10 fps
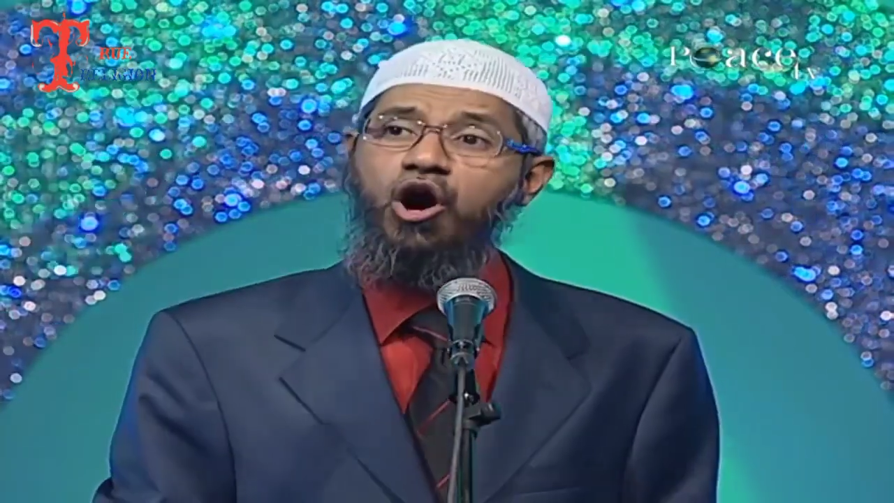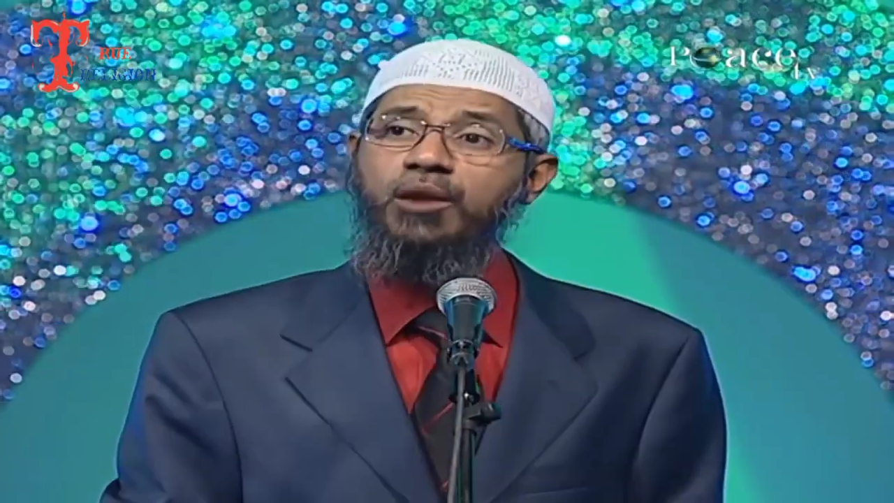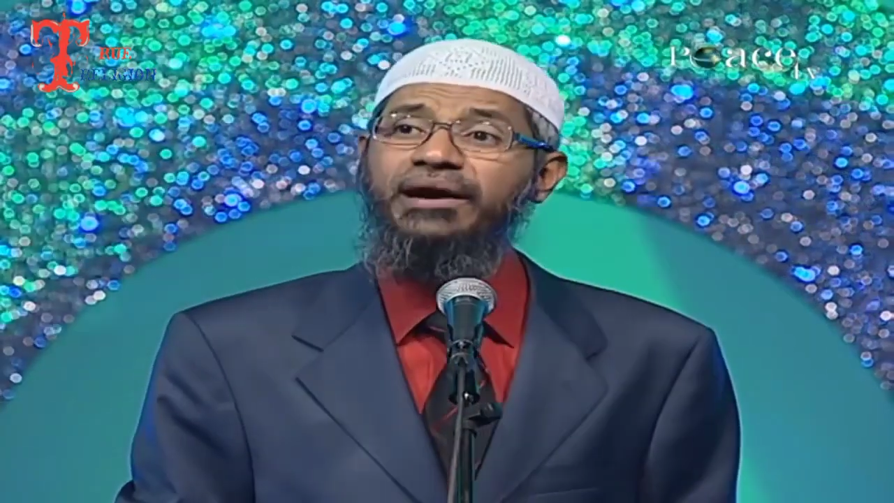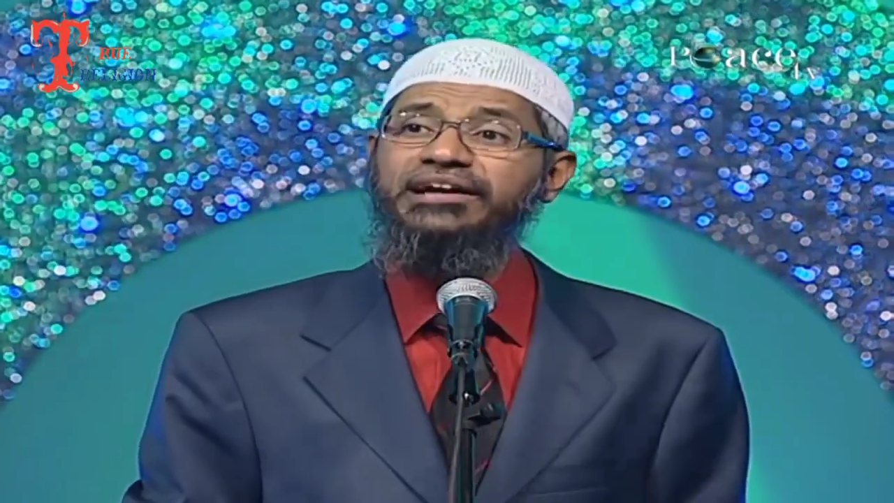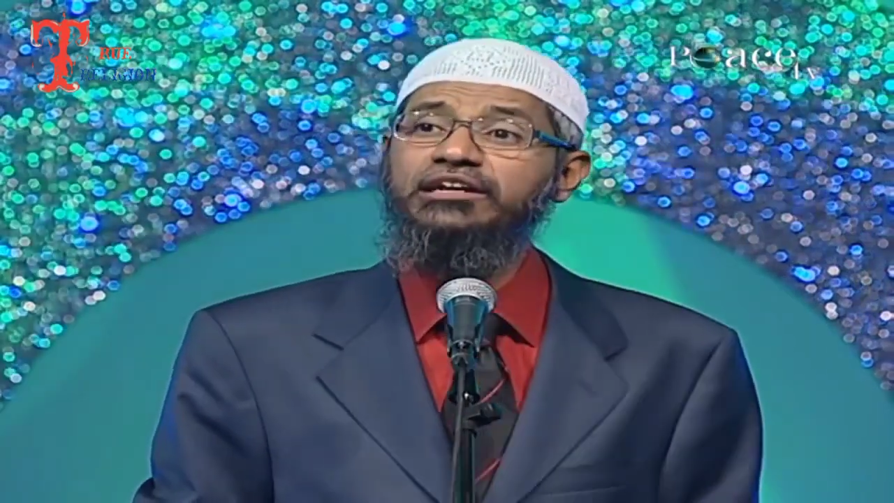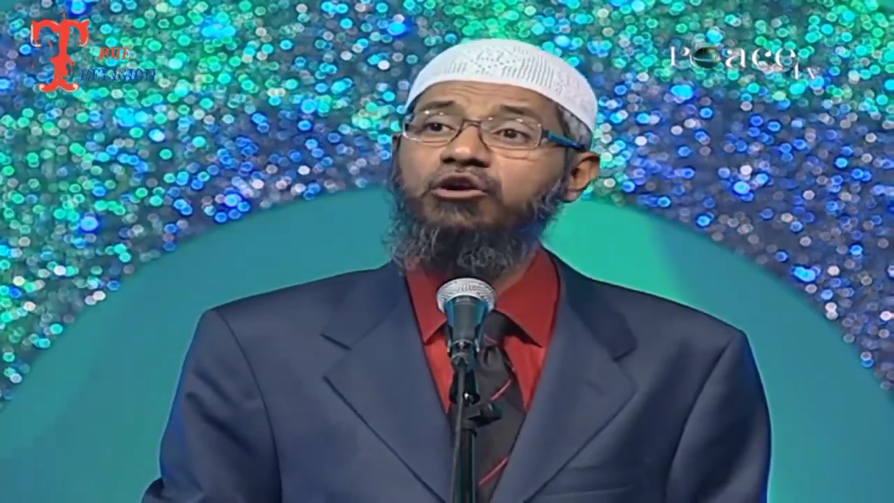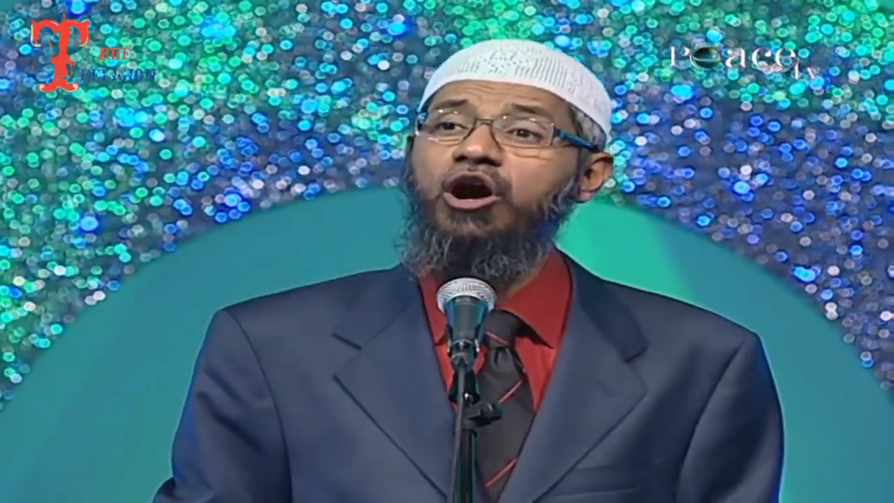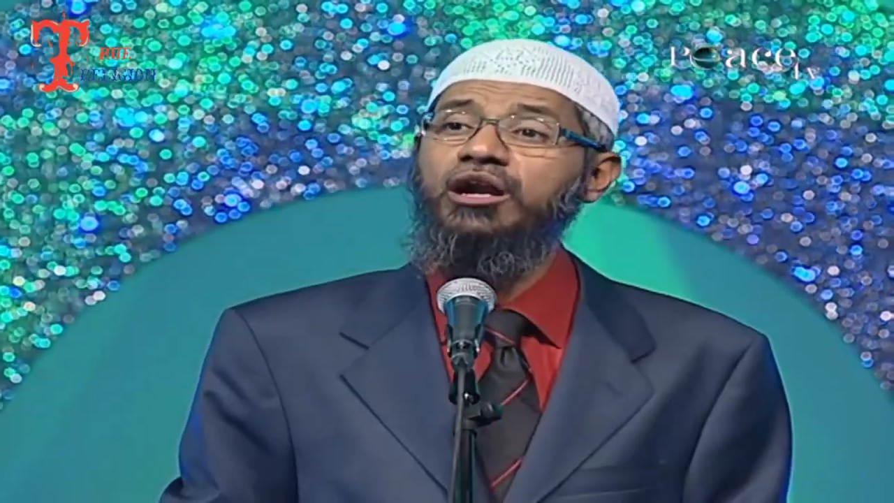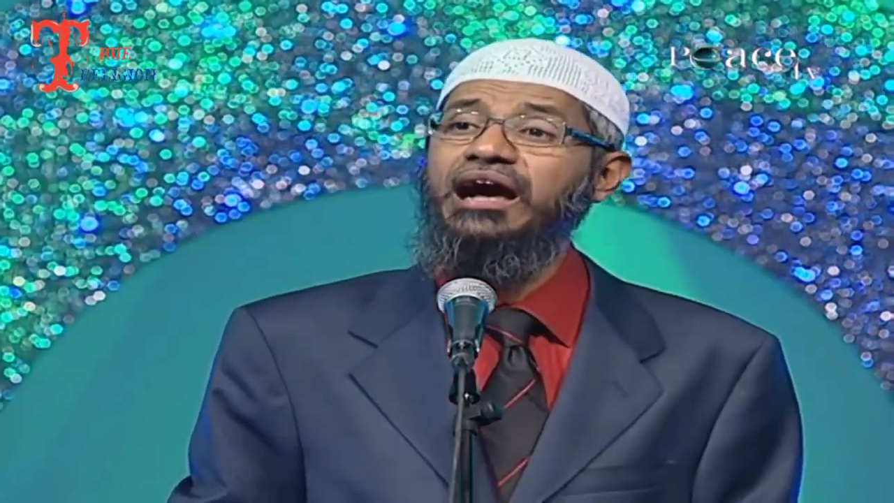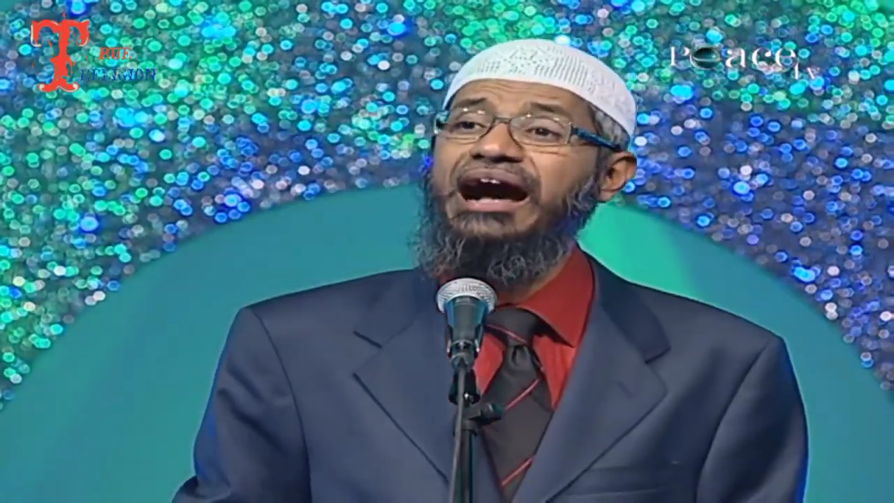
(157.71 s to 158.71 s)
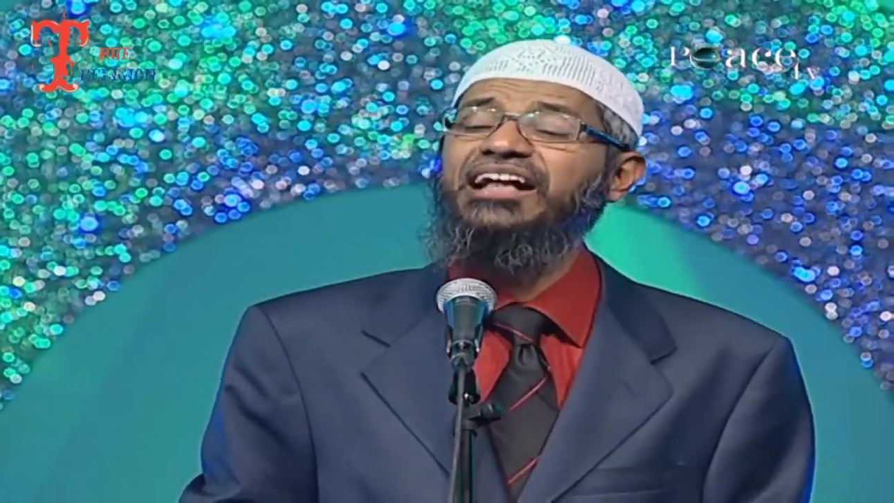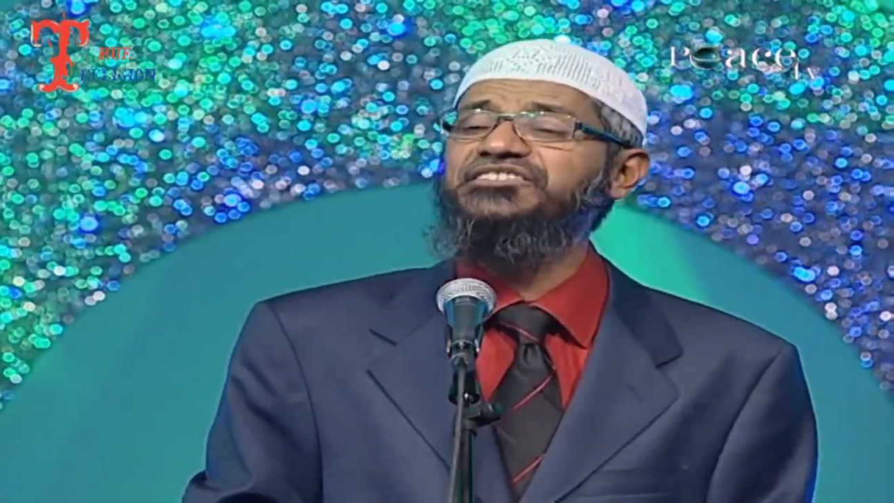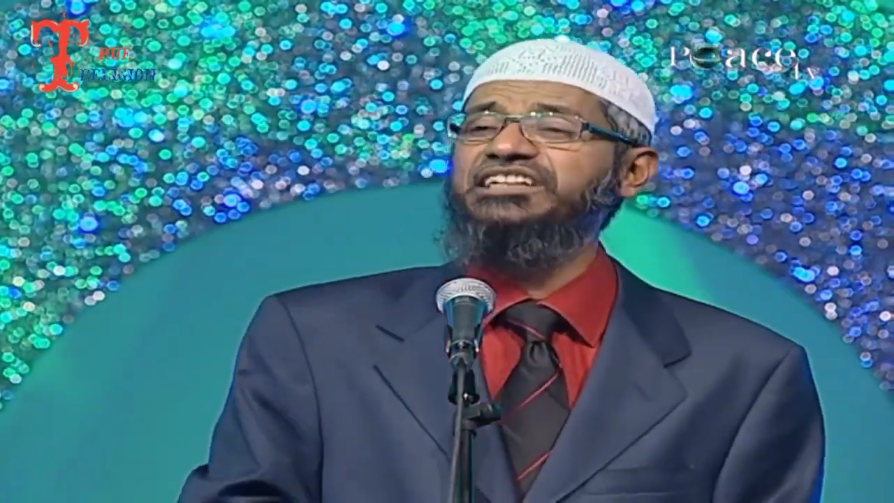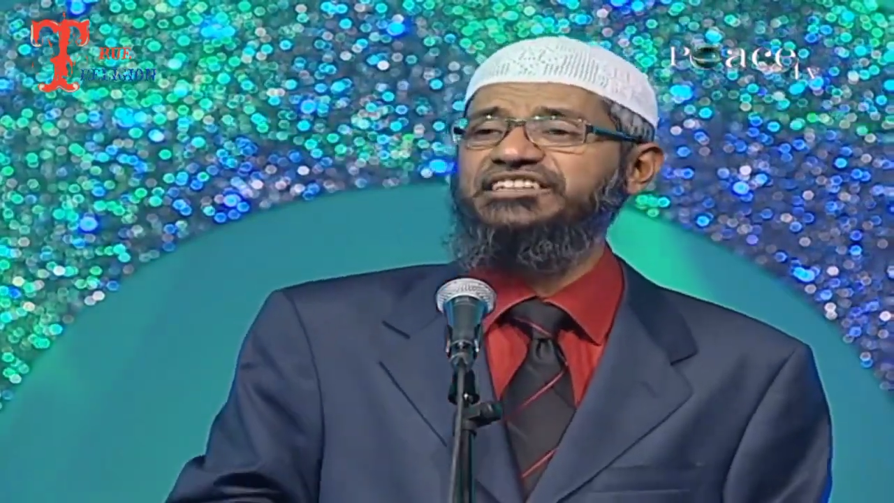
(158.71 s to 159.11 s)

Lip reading: Almighty God asked